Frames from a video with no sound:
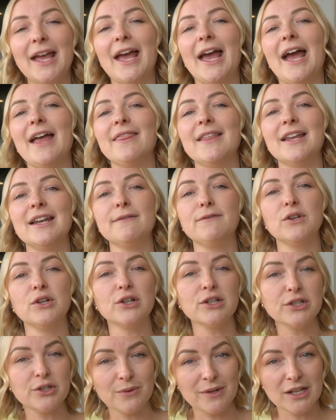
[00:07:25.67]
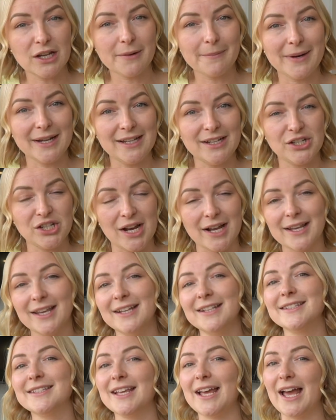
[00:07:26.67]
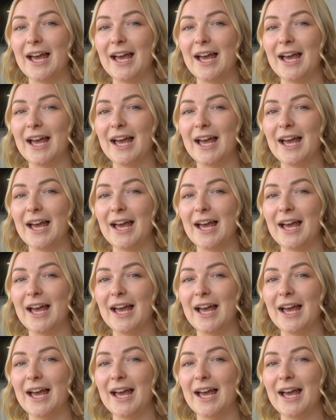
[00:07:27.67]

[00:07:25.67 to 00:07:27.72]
And then if you're doing your money check-ins